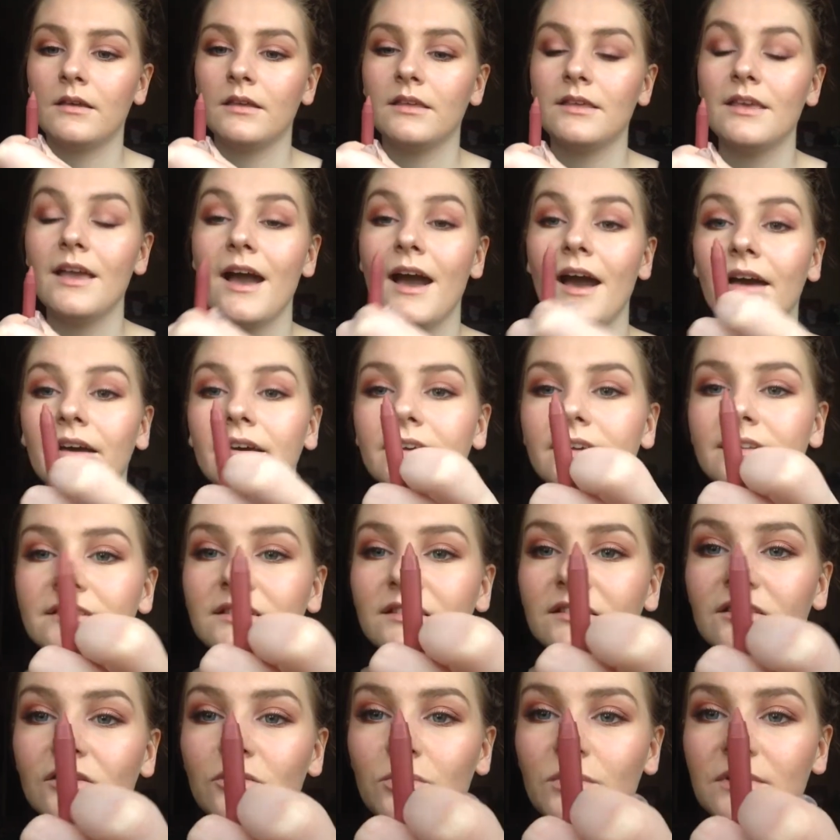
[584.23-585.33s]
Yeah, it's a
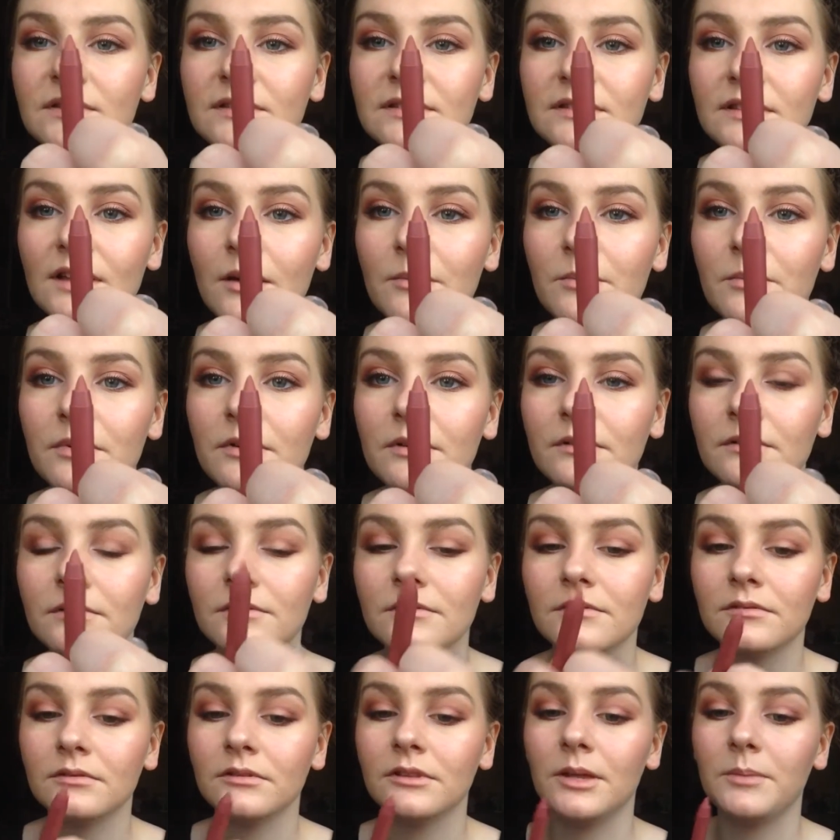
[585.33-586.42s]
twist up
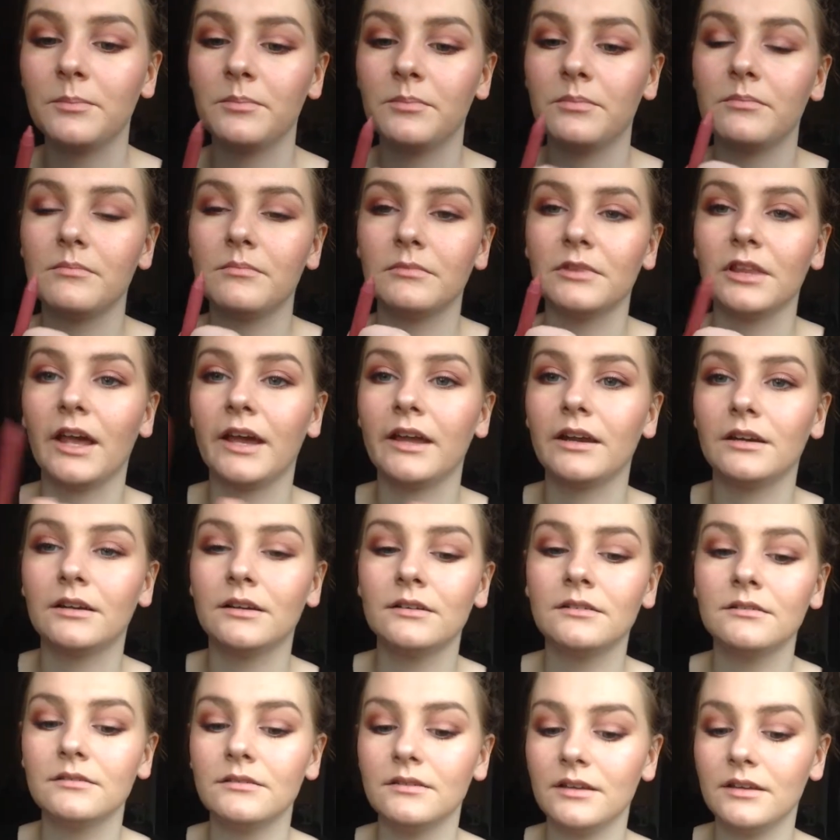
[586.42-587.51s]
lip
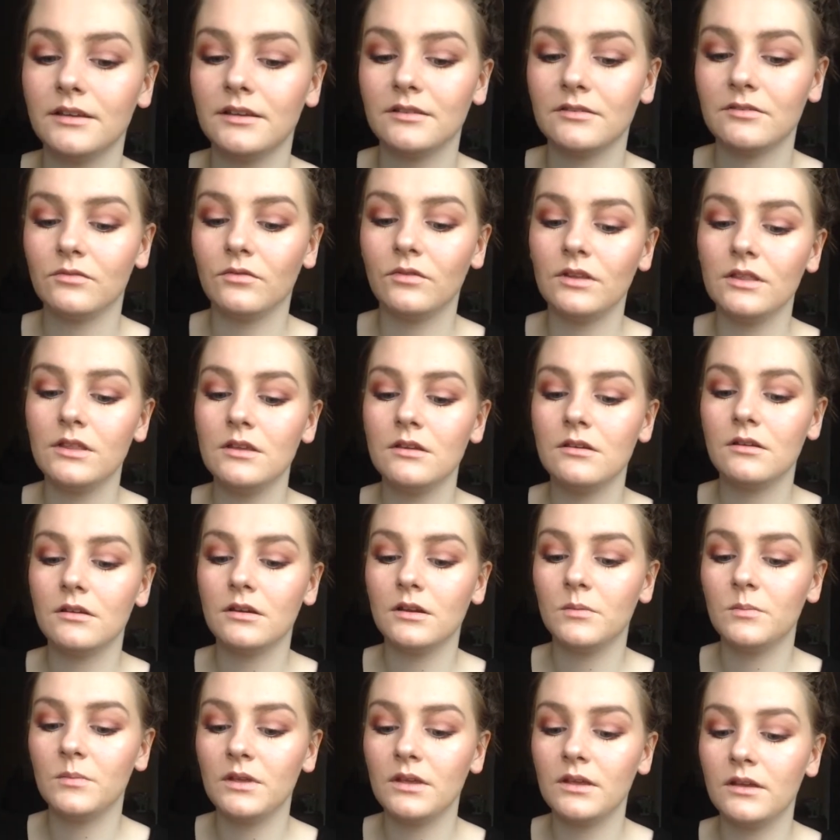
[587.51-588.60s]
liner, and it's really
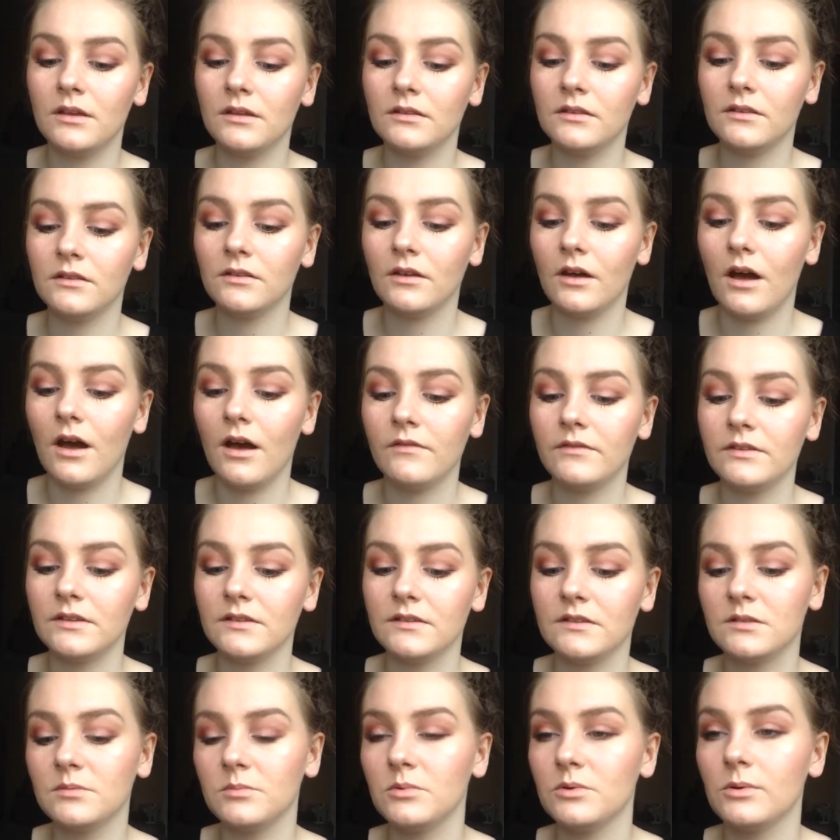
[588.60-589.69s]
creamy and soft and
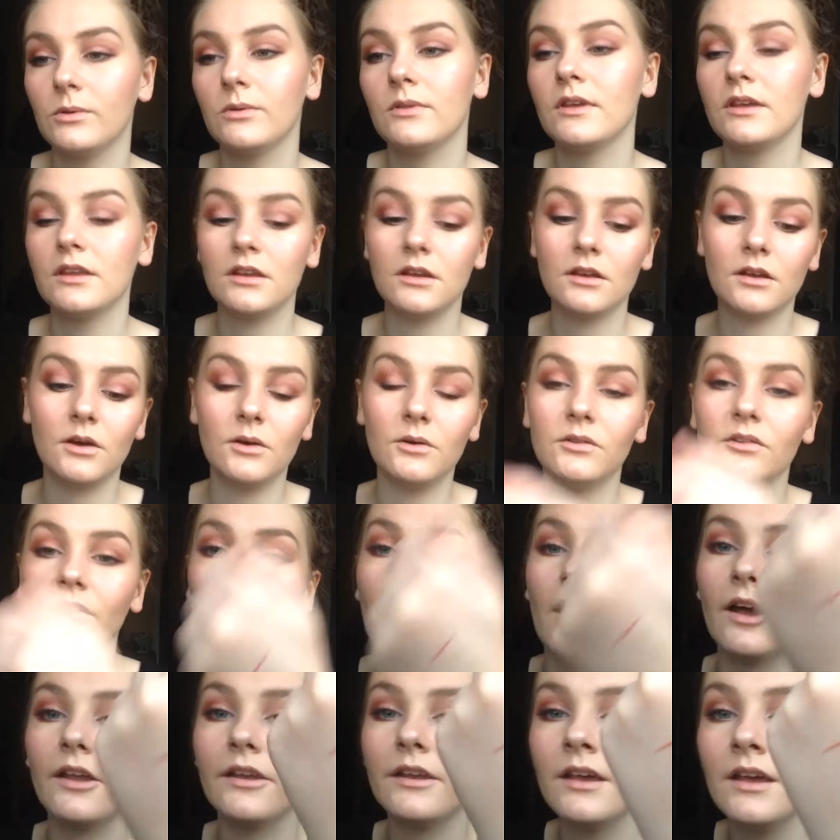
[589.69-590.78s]
smooth, and it goes
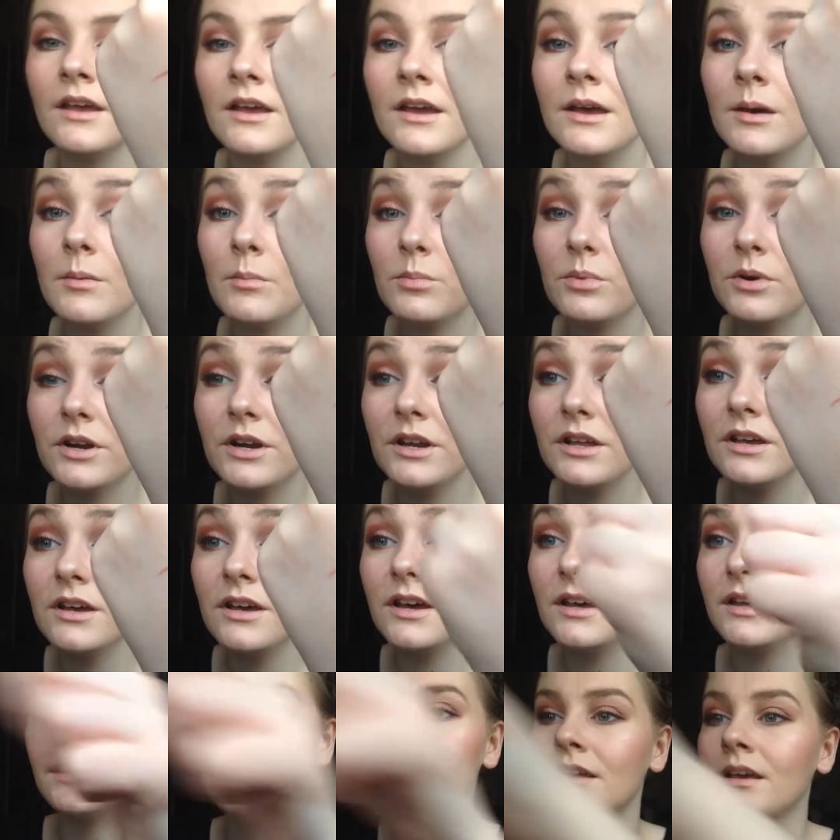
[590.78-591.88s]
on pretty
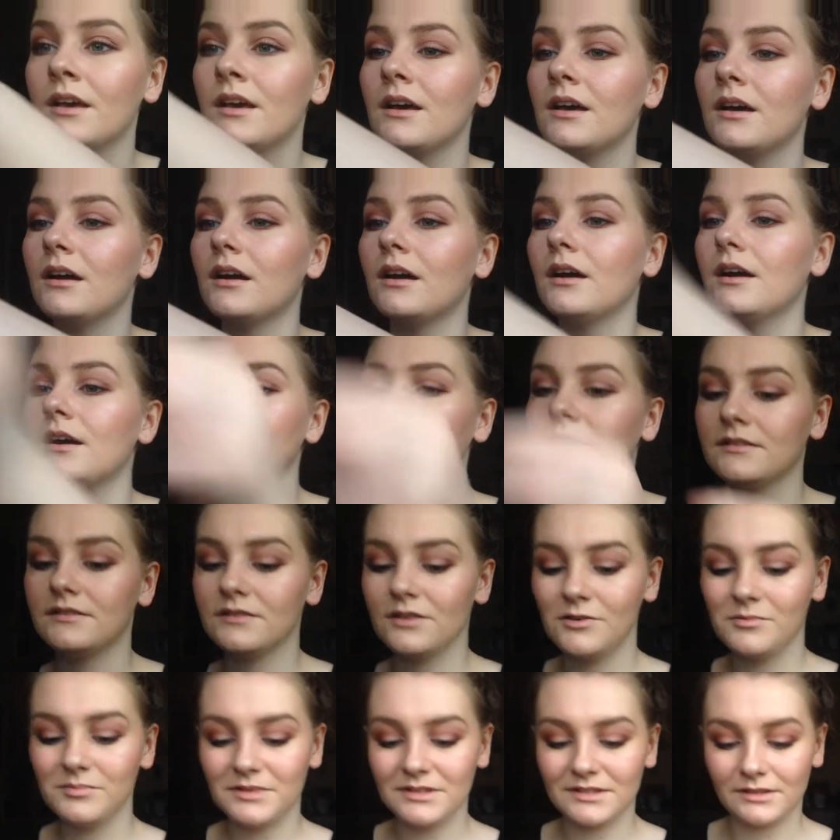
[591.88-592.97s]
good. Alright, let's
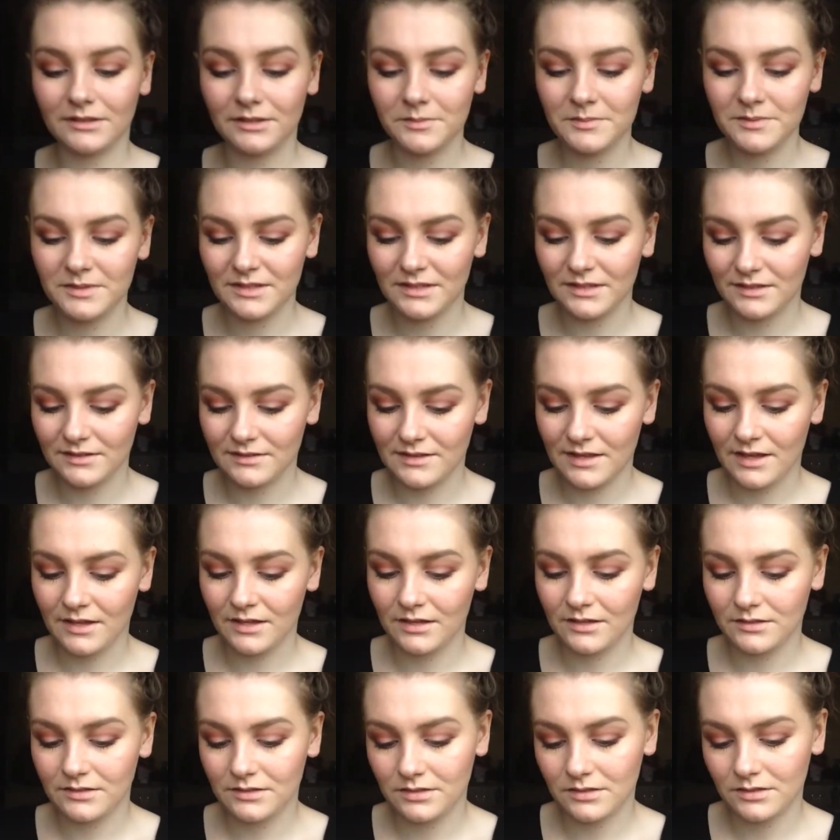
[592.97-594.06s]
hope this lipstick is that
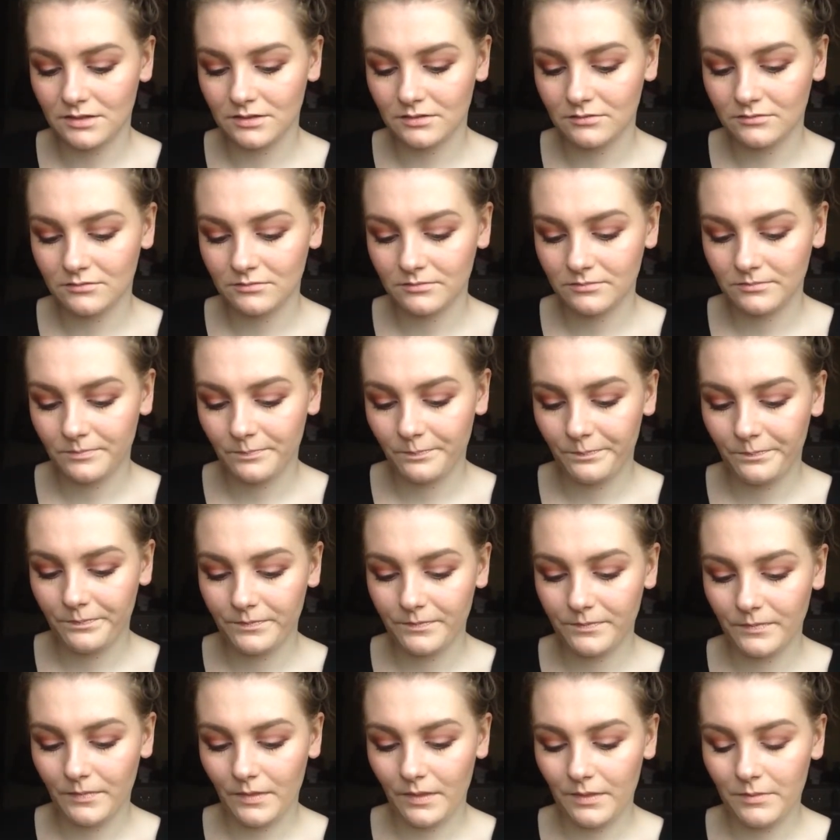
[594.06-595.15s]
good too.
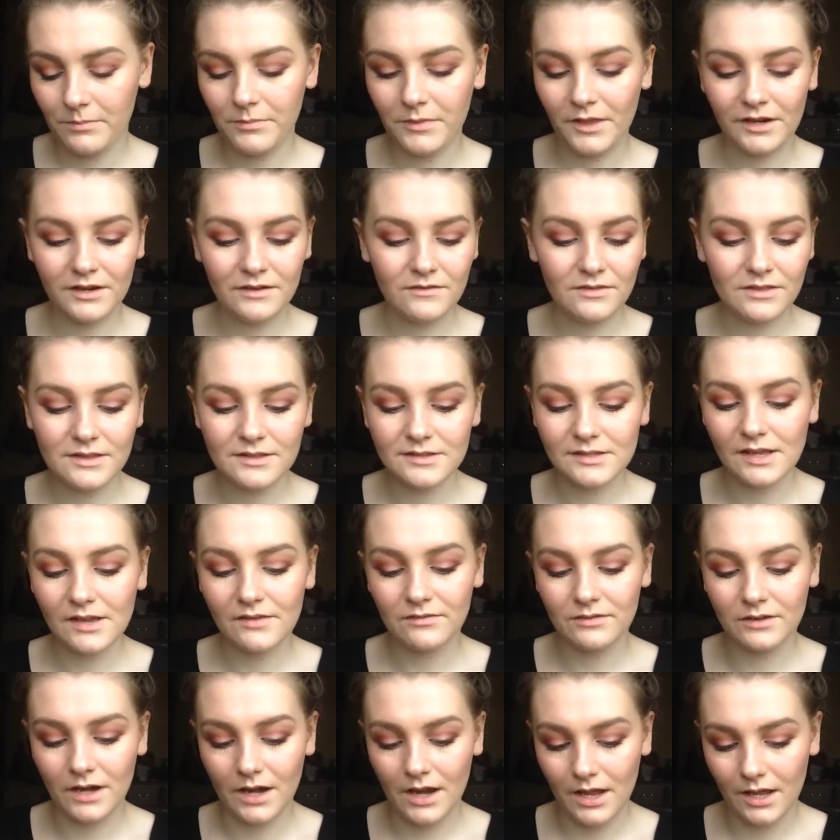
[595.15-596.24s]
None of these have
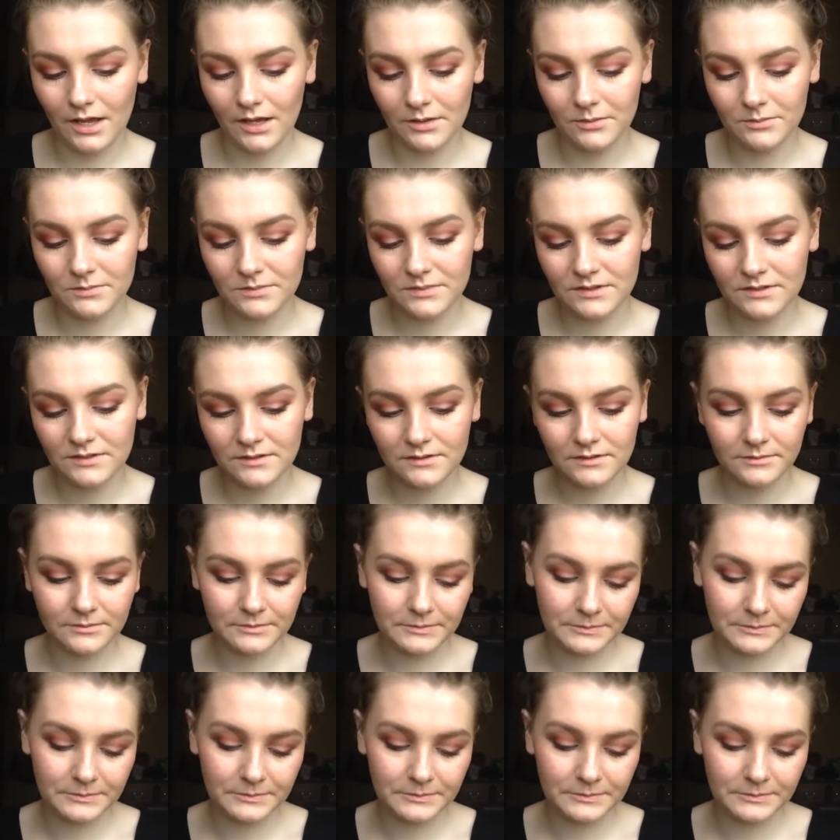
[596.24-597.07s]
names.